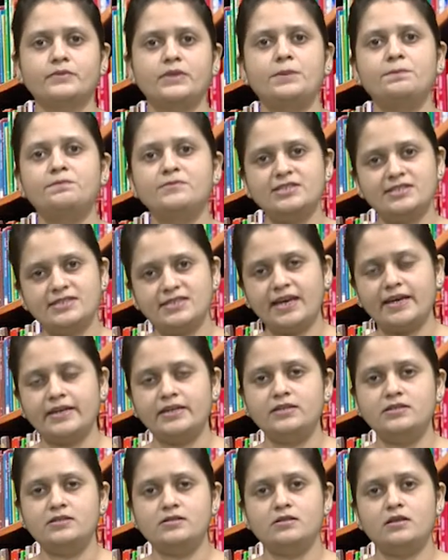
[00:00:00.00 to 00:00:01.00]

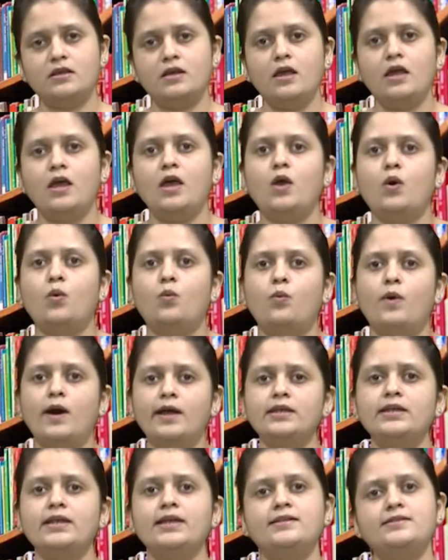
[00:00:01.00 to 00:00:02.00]
Besides,
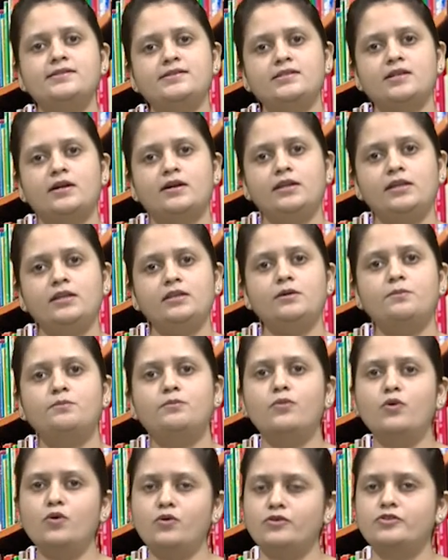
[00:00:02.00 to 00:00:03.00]
one can study the
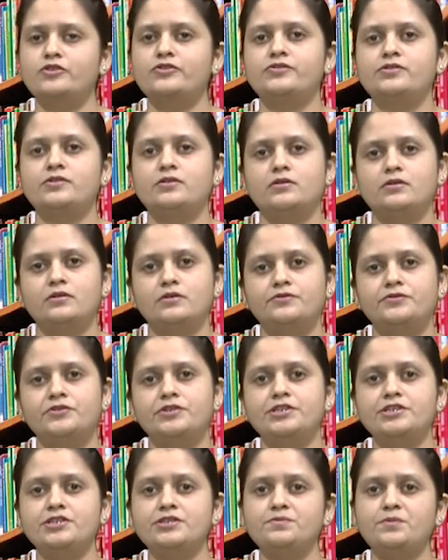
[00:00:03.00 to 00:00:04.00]
books
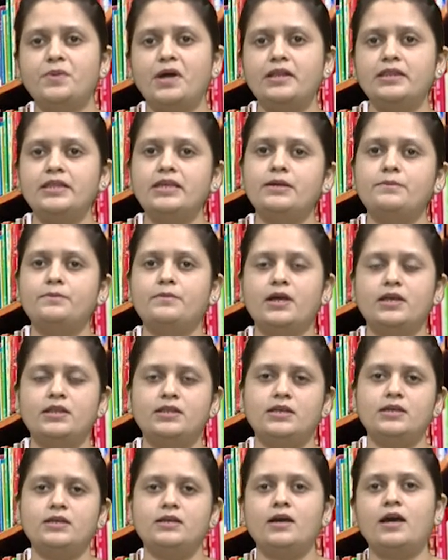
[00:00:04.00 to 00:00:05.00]
written by
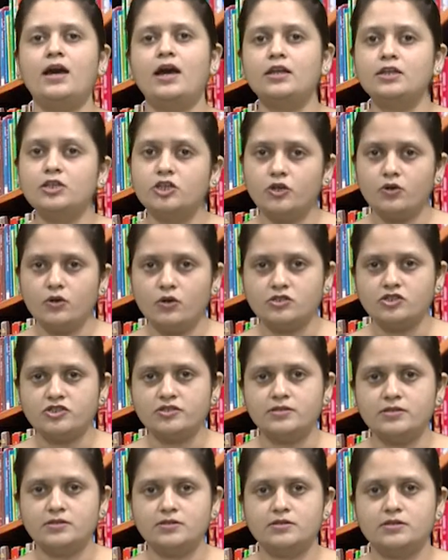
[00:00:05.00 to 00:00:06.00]
the
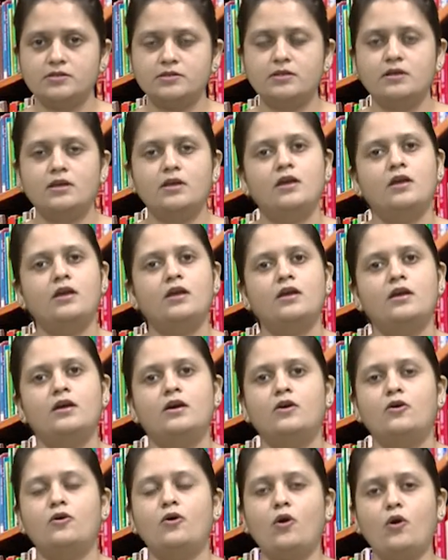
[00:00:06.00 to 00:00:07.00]
archaeologists
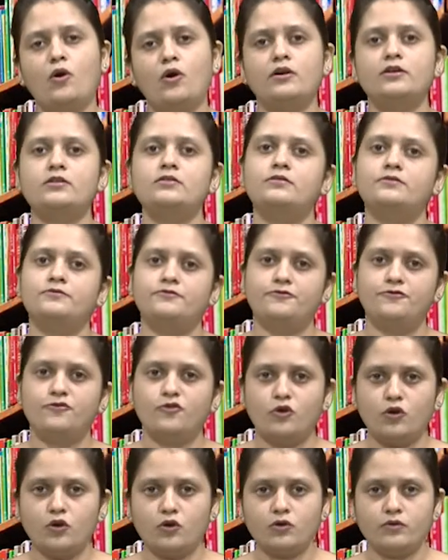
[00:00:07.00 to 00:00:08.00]
or
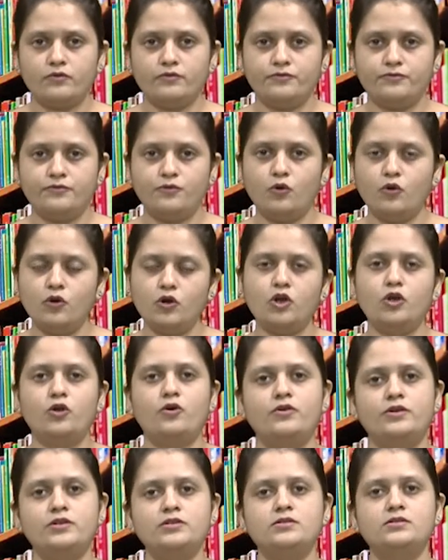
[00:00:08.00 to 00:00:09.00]

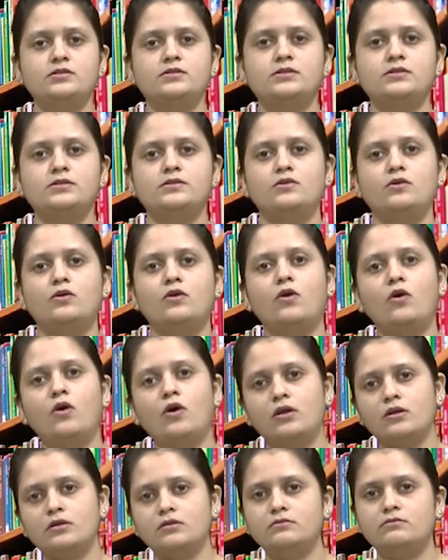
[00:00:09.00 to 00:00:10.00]
folklorists
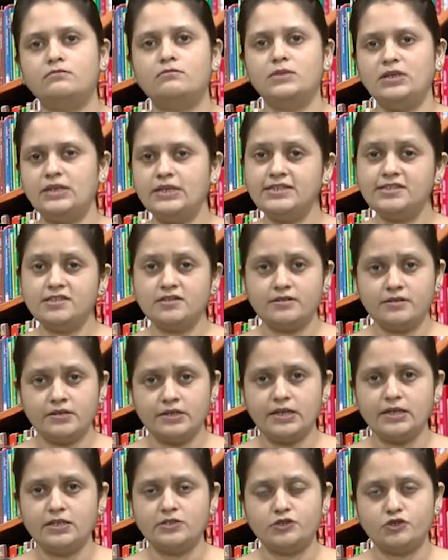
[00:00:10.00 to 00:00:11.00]
or literary
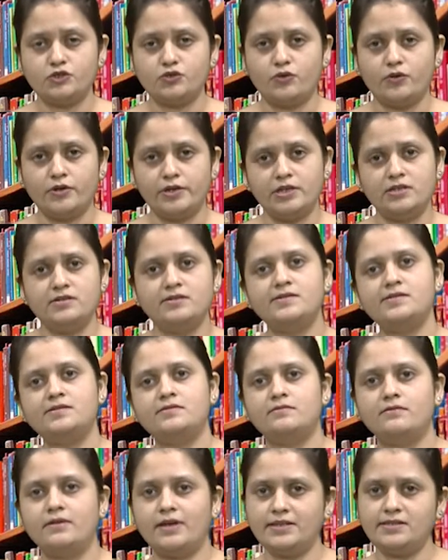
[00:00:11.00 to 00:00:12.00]
historians,
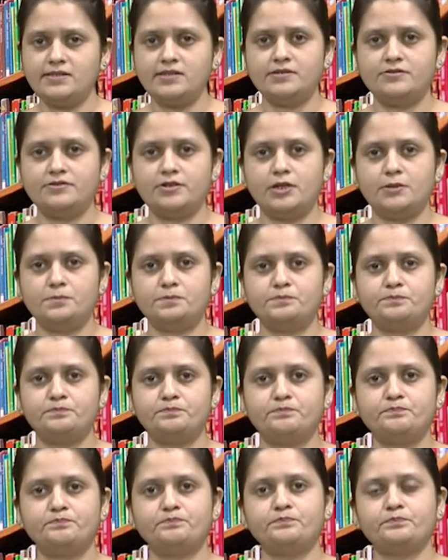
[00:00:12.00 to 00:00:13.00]
etc.
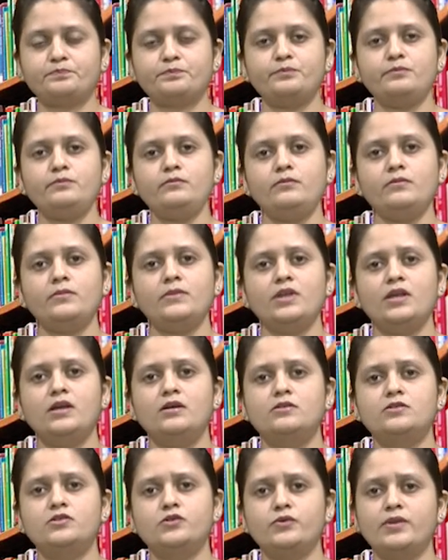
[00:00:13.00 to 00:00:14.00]

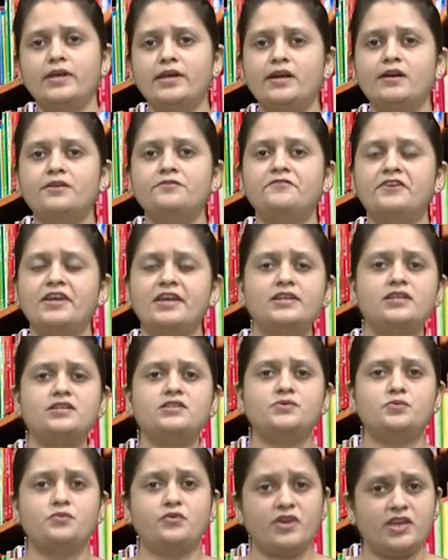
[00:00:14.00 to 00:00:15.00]
So, there are
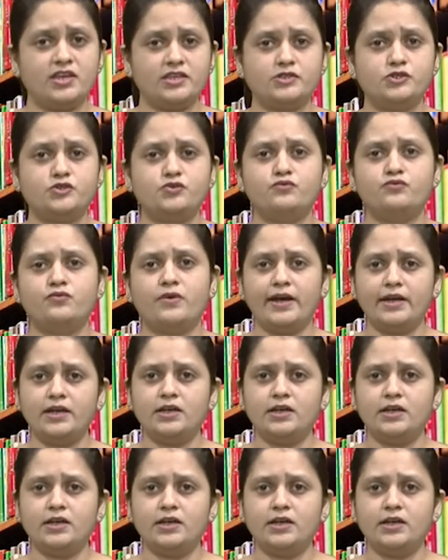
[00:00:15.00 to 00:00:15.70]
various ways to find